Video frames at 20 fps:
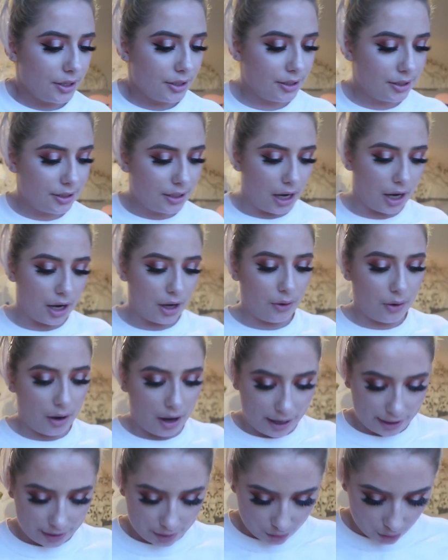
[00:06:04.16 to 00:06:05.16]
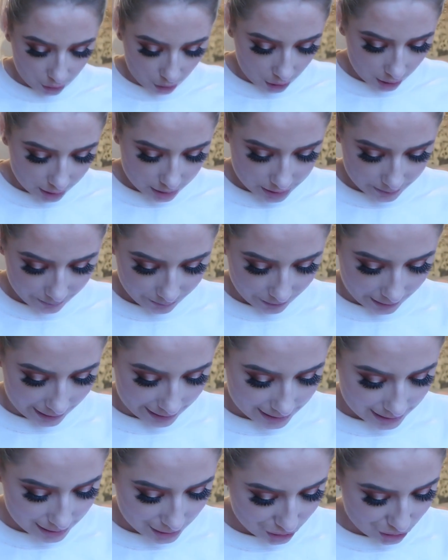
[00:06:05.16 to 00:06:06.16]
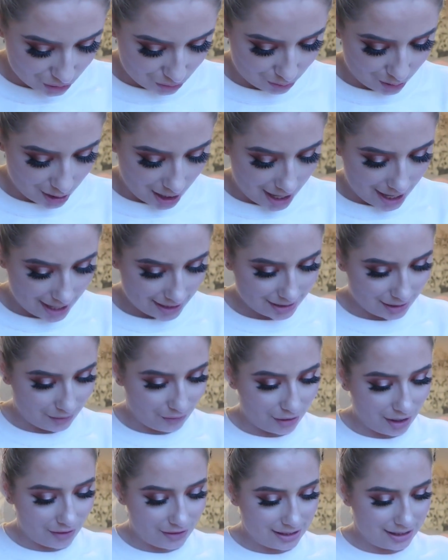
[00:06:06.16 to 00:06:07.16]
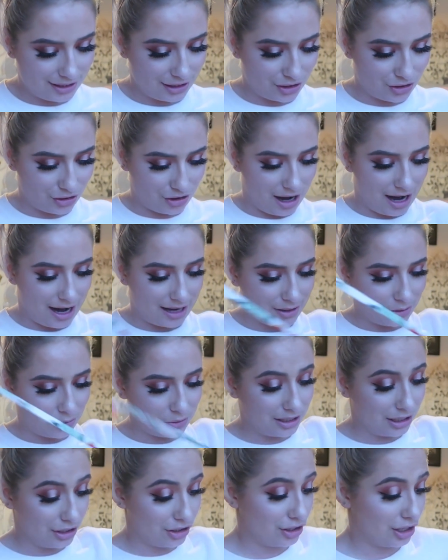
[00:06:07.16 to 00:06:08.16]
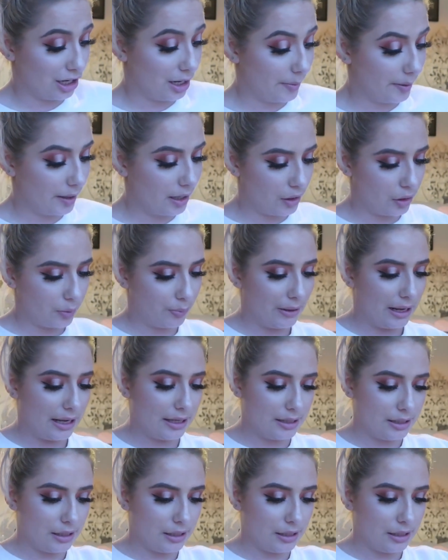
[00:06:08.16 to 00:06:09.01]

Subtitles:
So I got, is this a dress? I feel like this is a dress, or is it just going to be another play